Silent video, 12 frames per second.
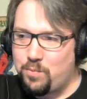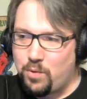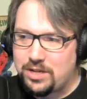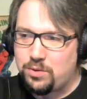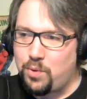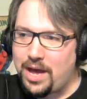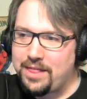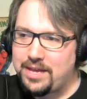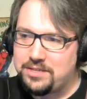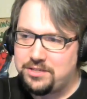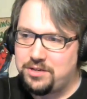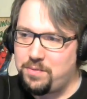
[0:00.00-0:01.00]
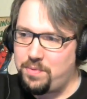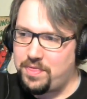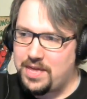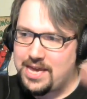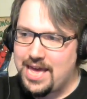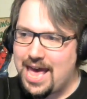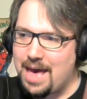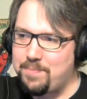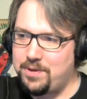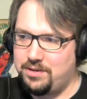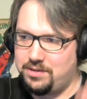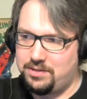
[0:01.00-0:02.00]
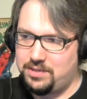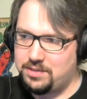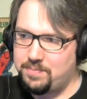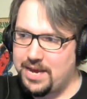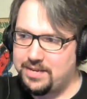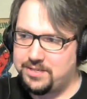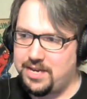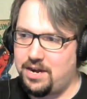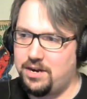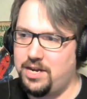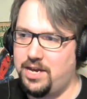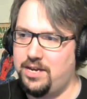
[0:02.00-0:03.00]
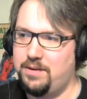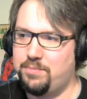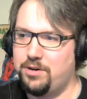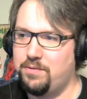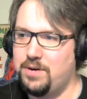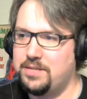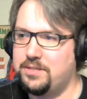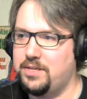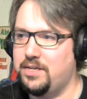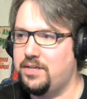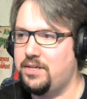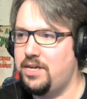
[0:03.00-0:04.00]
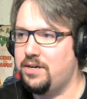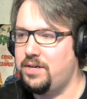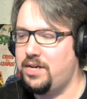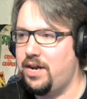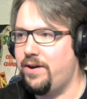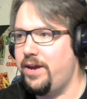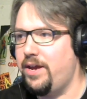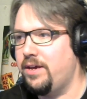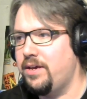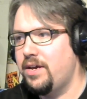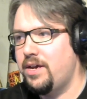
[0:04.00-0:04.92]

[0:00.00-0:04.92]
Really? Like what Twilight Zone thing happened this past Saturday in pro wrestling here in the area?